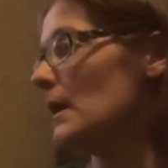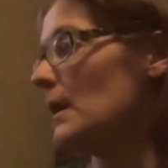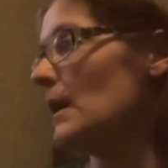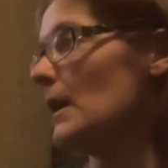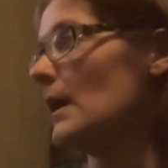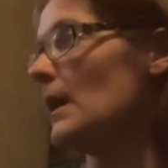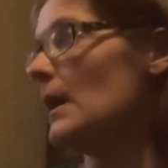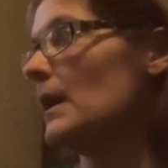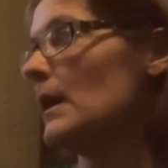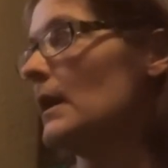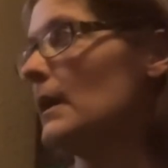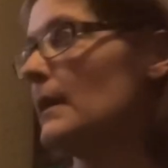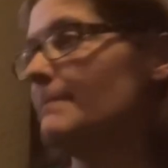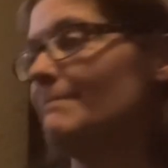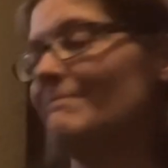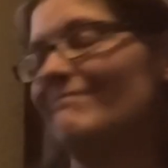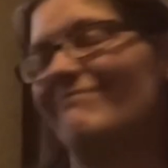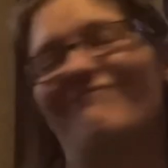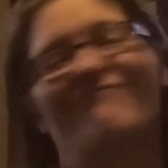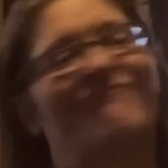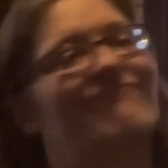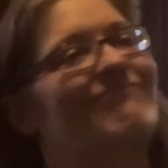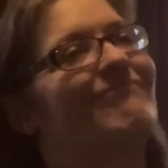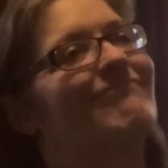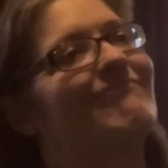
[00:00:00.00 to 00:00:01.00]

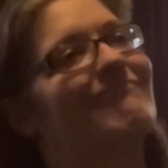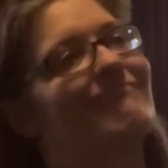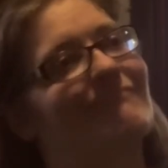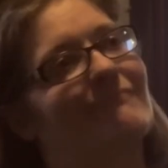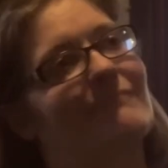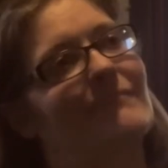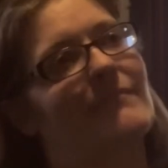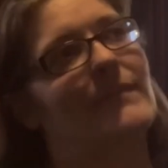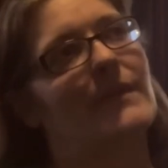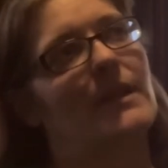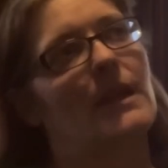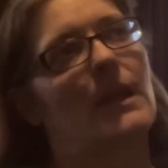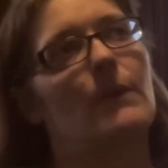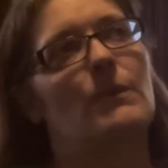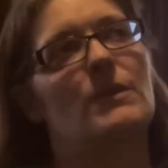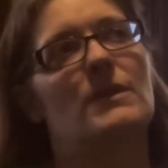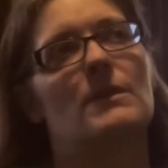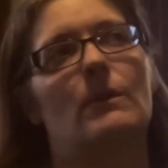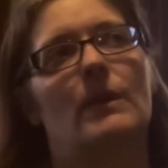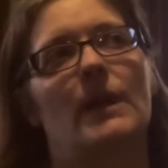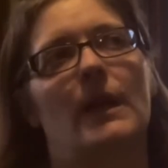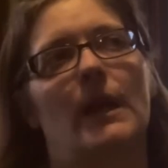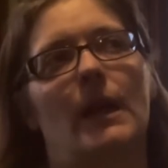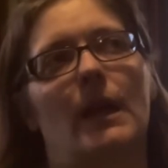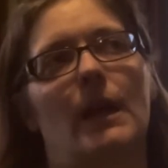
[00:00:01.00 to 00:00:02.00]
It was
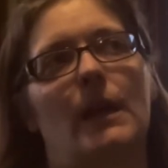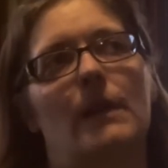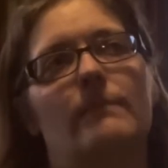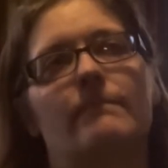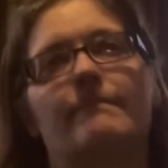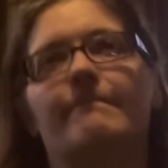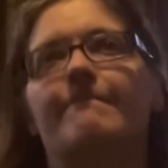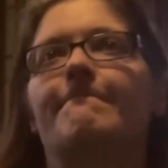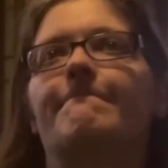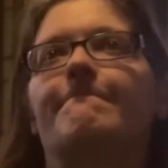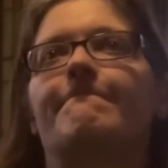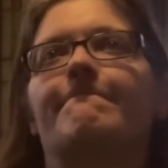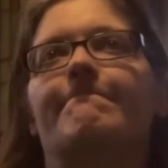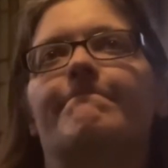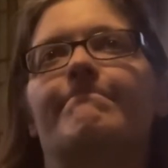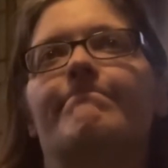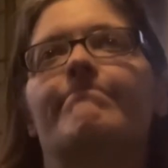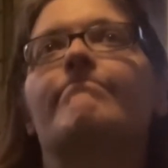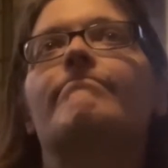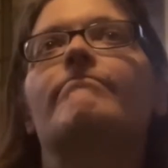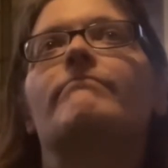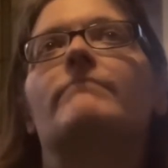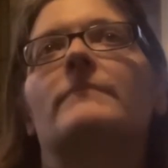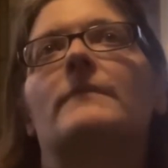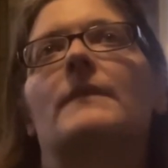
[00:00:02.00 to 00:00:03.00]
okay.
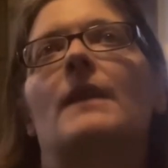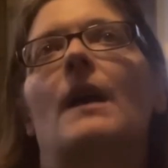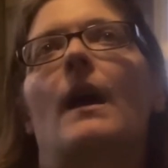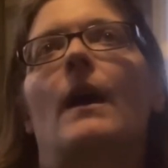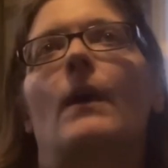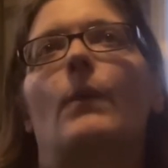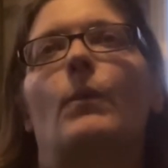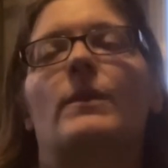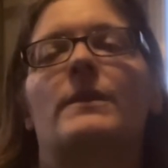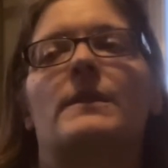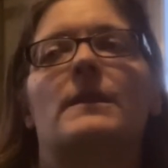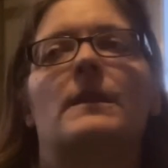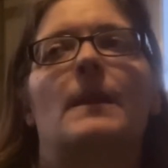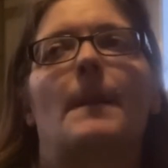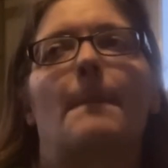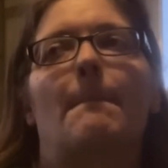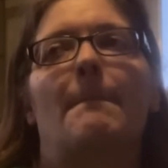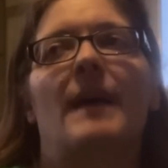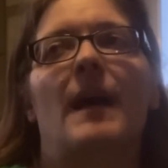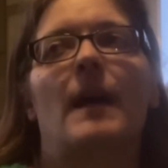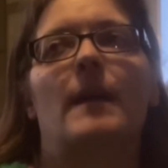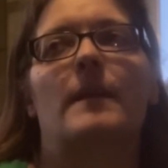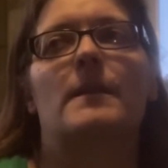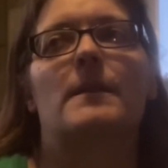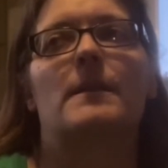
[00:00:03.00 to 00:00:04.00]
It wasn't the
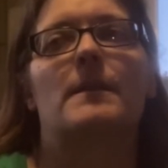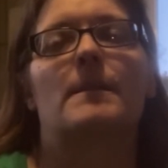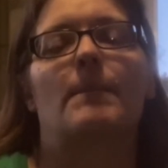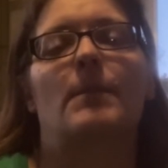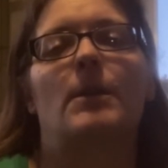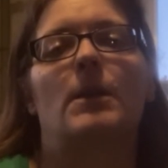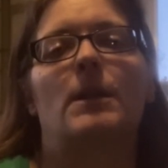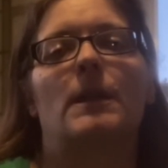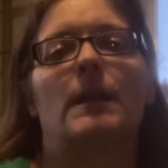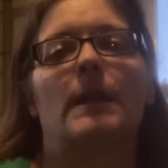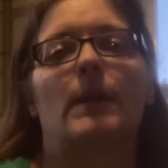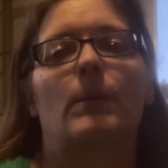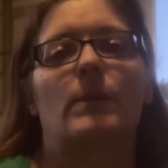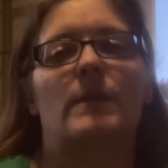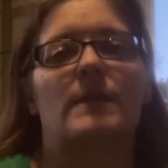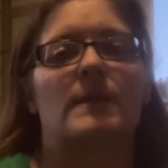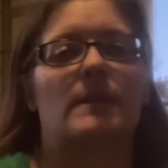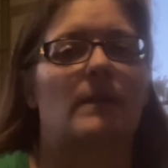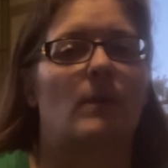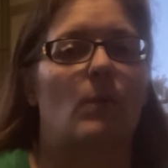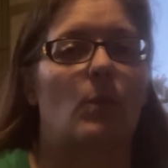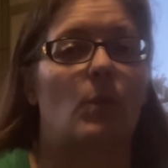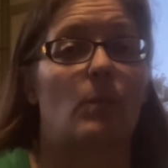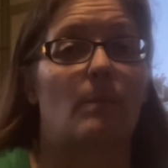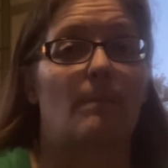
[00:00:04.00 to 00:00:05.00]
best book. It wasn't
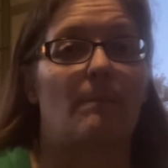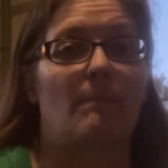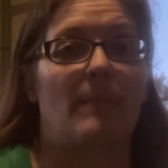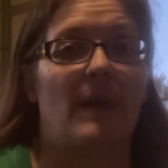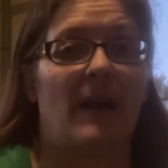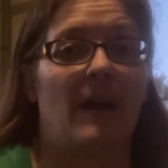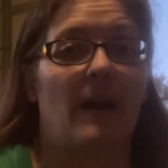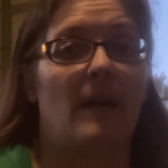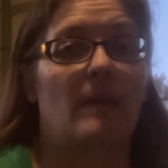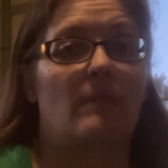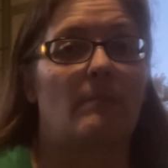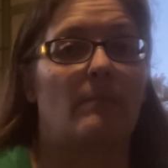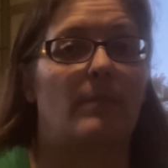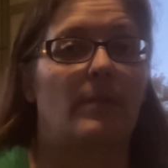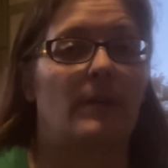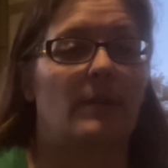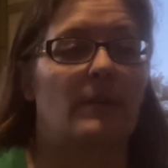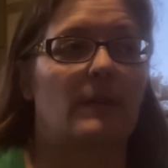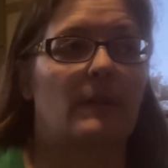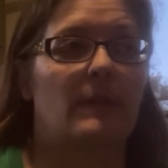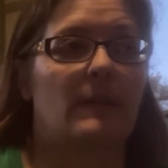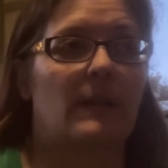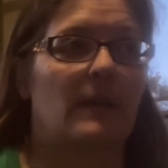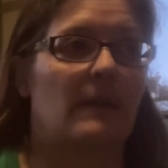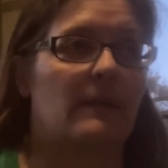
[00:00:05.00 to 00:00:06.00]
a bad
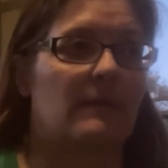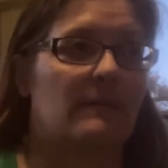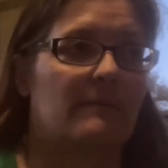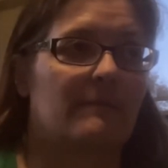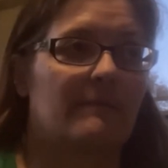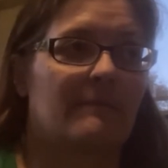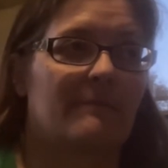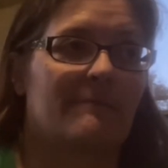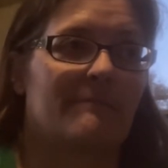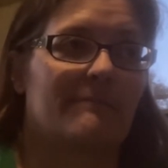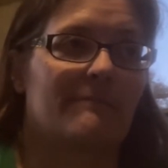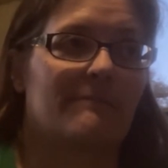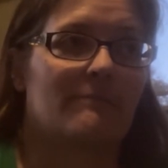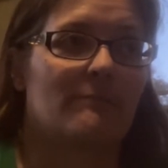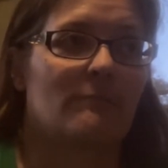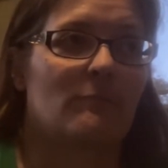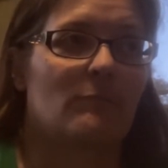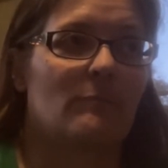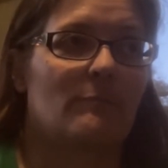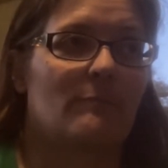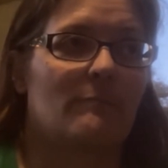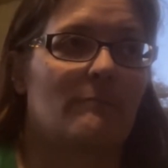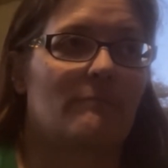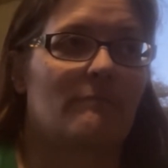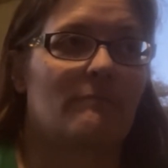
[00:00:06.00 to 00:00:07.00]
book.
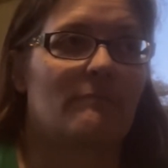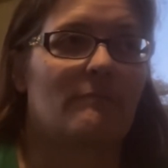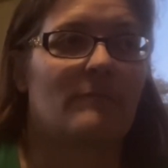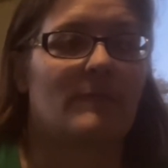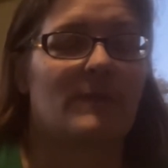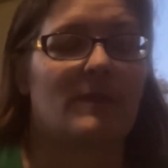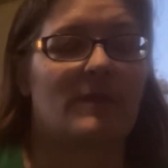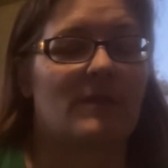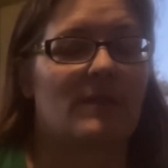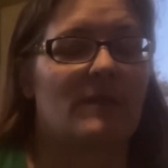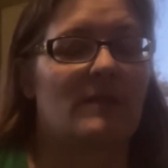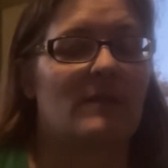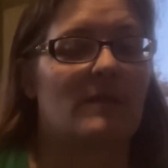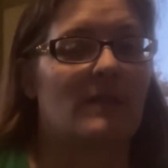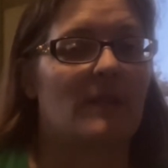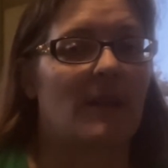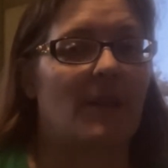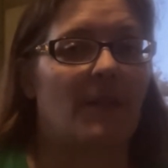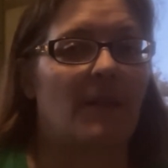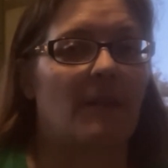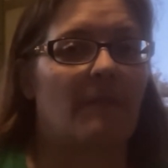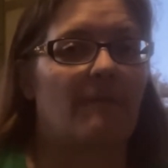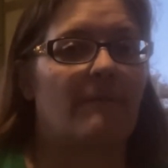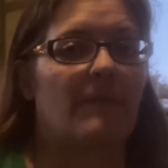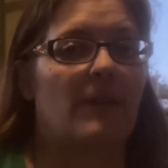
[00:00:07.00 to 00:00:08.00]
It's
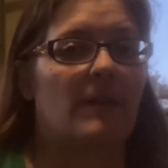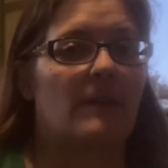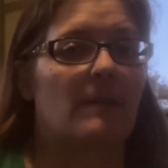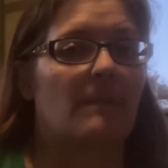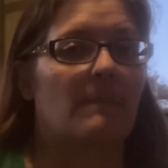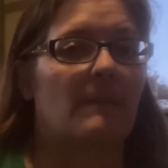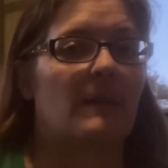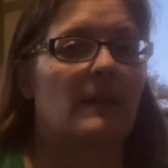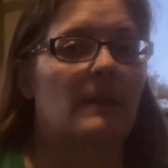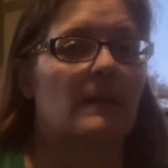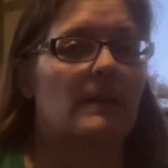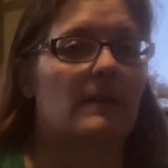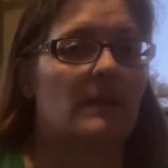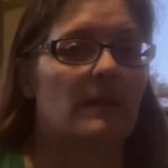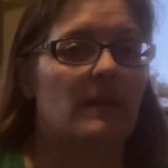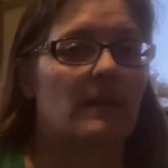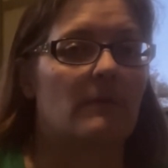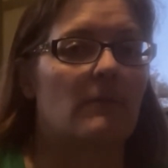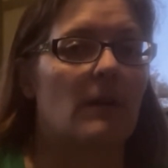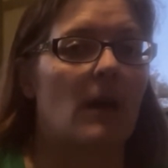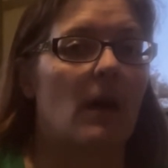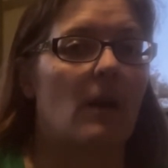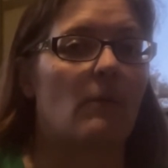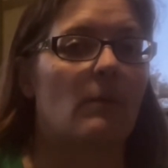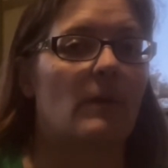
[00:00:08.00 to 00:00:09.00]
nothing fundamentally
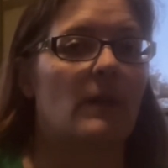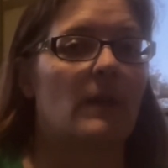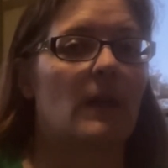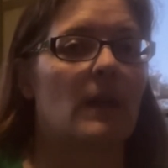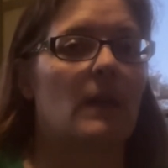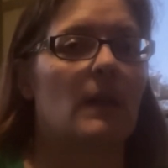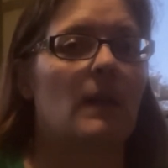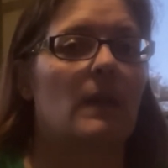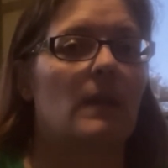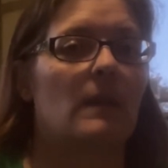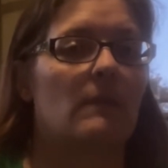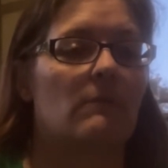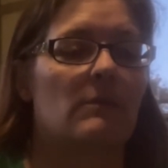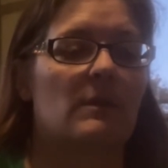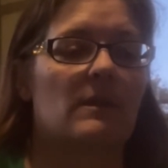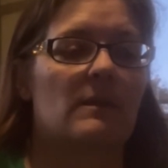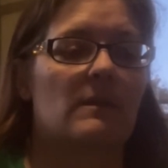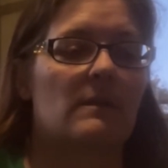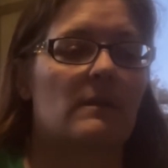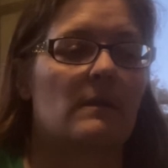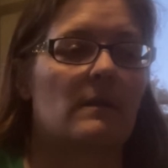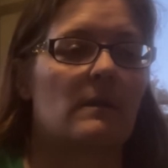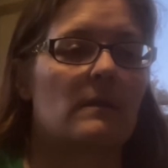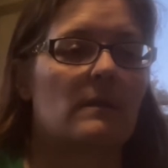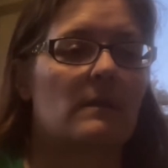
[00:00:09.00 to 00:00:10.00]
wrong with it. It was
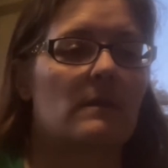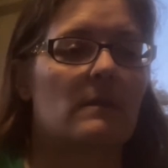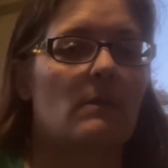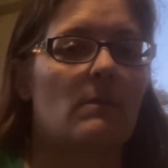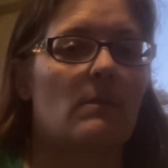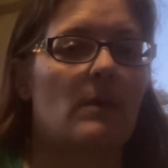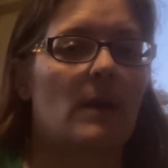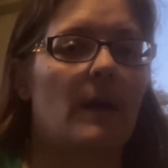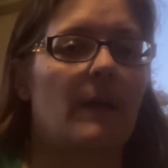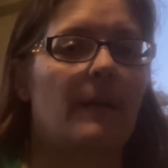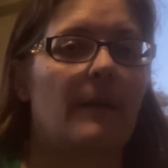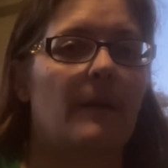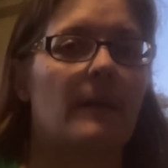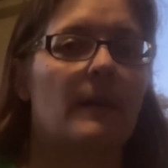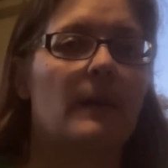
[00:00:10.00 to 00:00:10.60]
just okay.